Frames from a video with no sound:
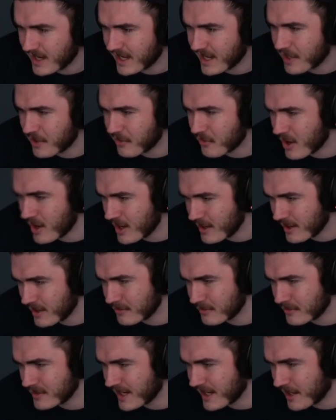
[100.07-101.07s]
should have said it right, right
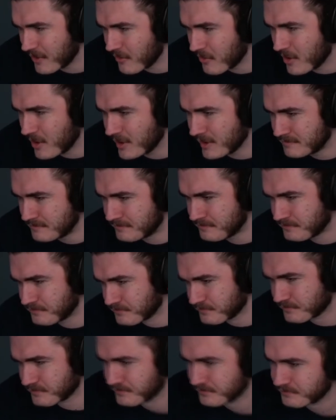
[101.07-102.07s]
once. Did I get it wrong?
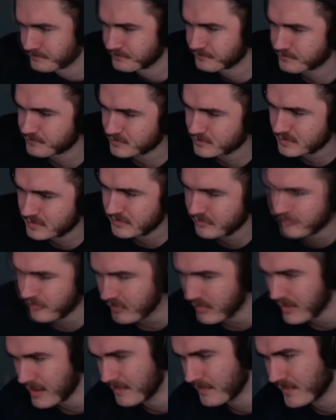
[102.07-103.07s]
You got it wrong.
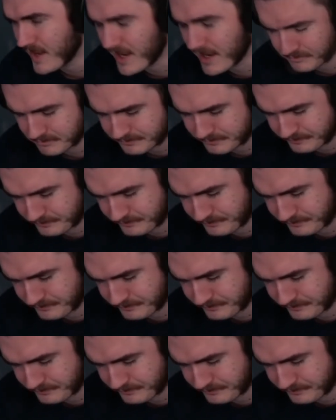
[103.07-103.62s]
Damn.